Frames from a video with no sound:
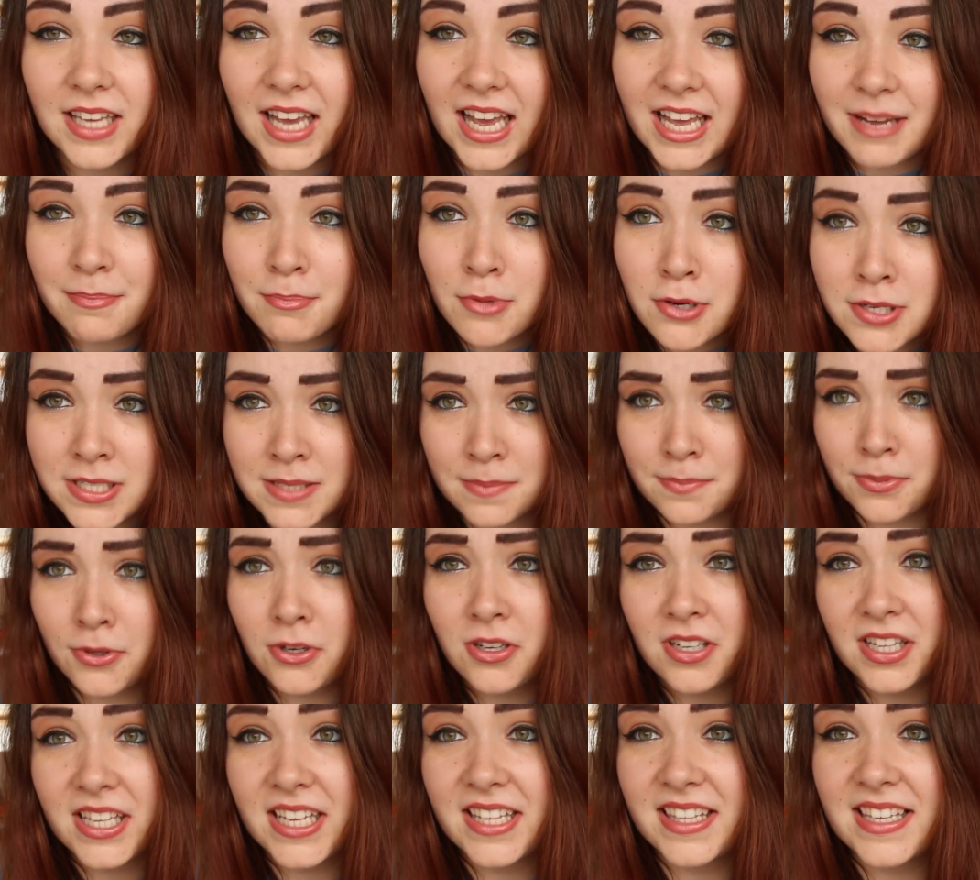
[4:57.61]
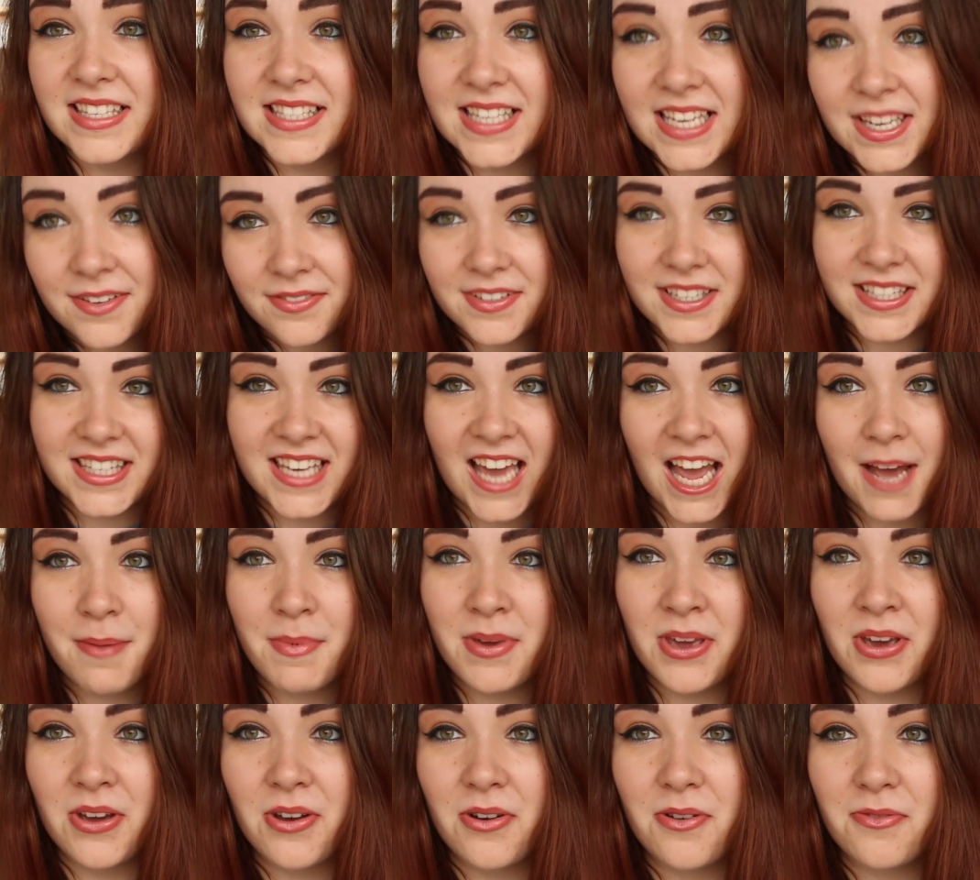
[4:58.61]
And most importantly, there's even a
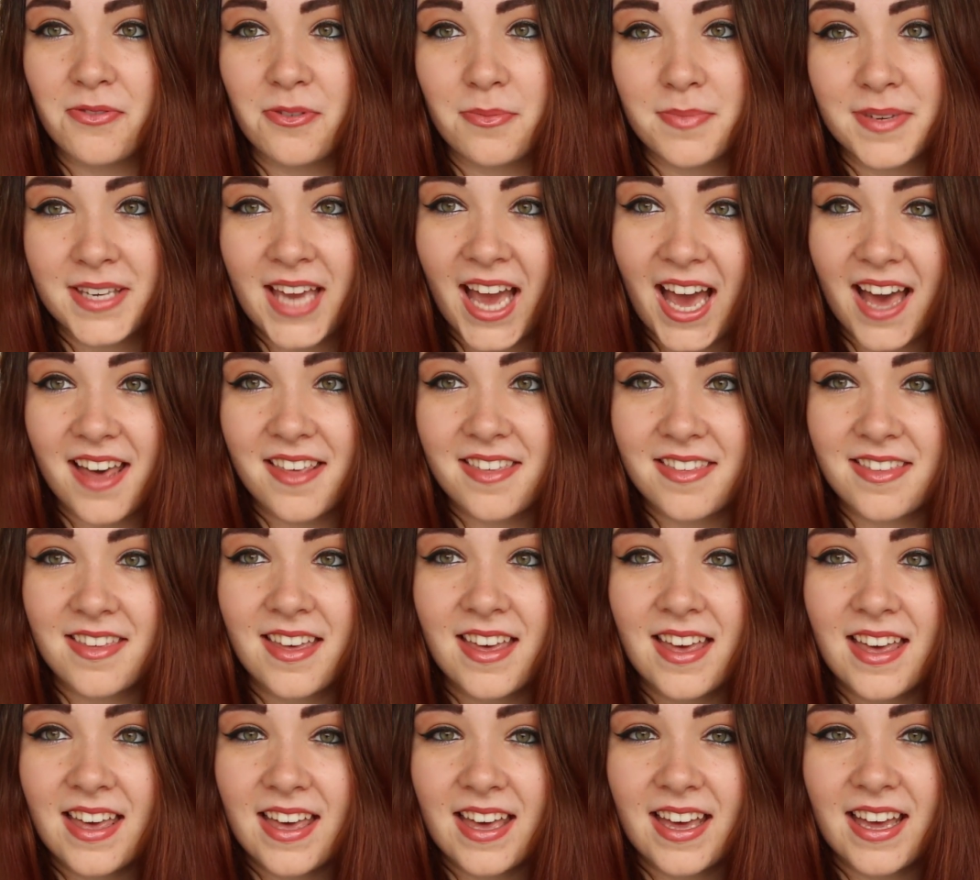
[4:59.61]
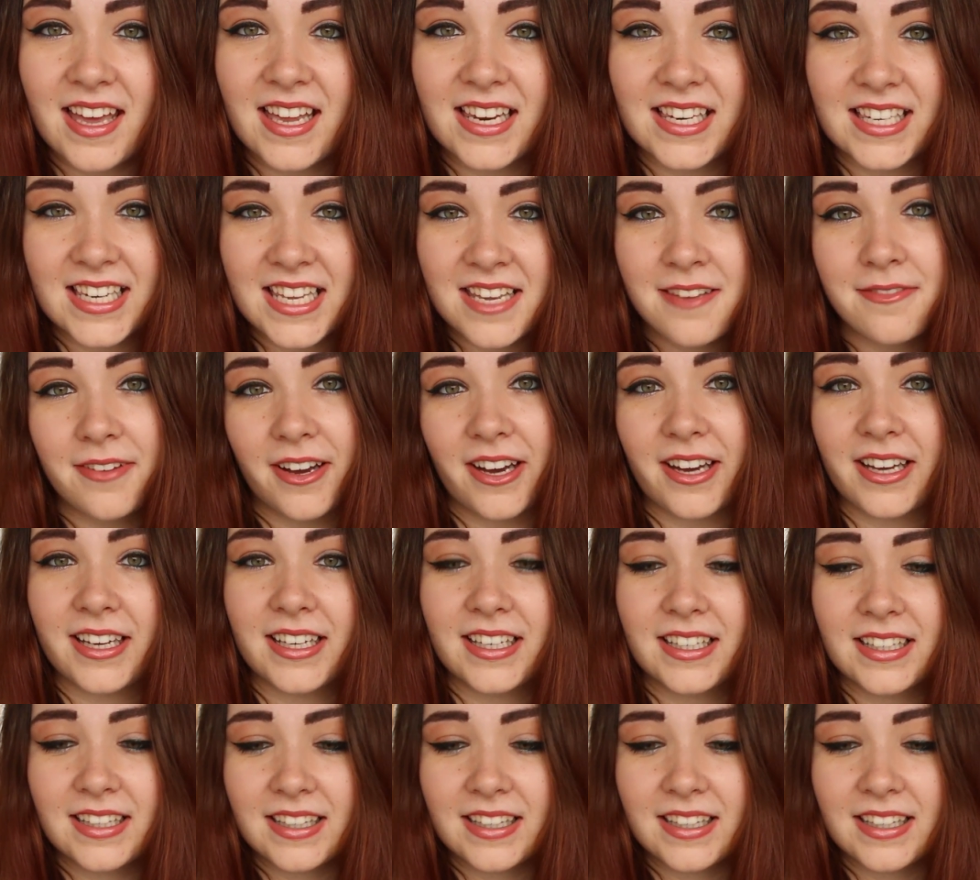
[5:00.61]
cameo from Kath and Levi.